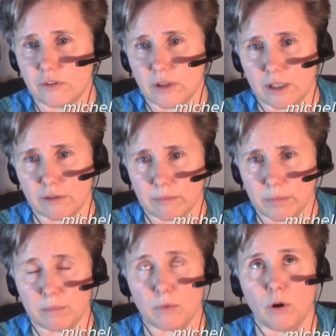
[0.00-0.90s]
I hear from
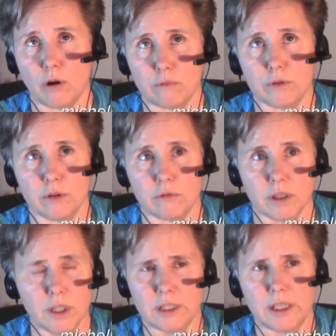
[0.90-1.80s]
people over and over.
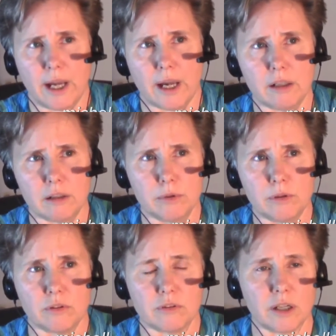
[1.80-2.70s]
Yeah, out of the blue,
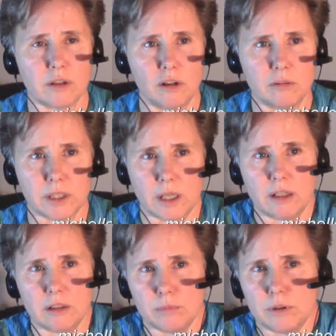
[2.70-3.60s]
this guy called me. Out
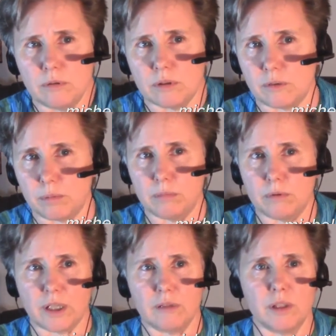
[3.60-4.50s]
of the blue, these people
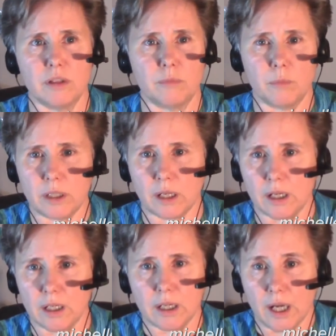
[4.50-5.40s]
gave me this money.
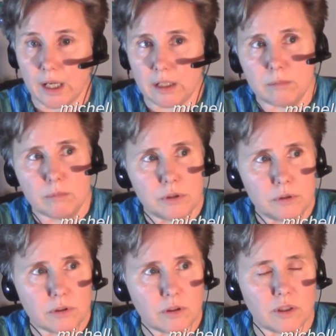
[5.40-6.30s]
Out of the
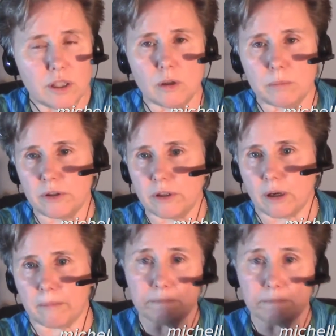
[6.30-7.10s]
blue, this thing opened up.